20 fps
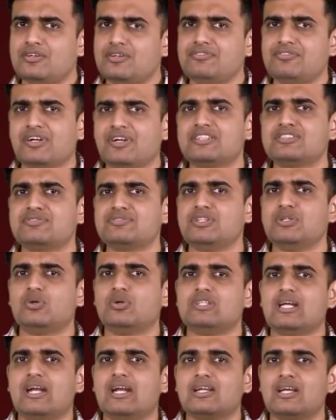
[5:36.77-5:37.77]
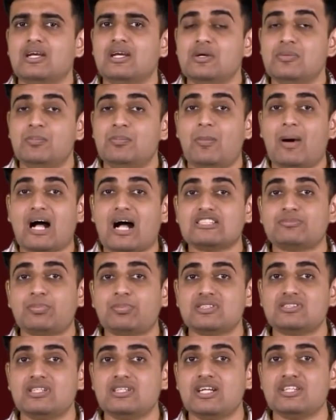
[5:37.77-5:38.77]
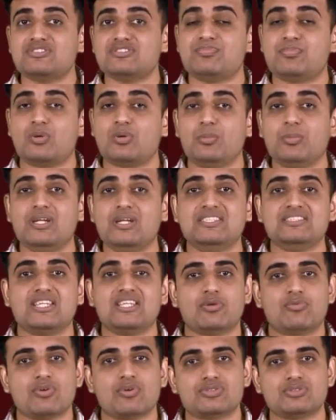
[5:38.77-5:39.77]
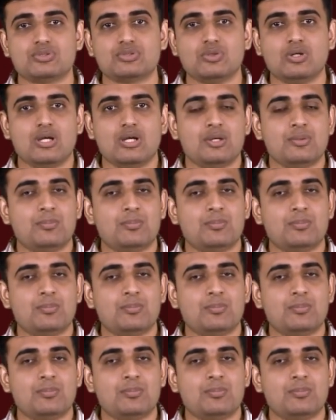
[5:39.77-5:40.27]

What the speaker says: Friends, we know that mass percentage of bromine is equals to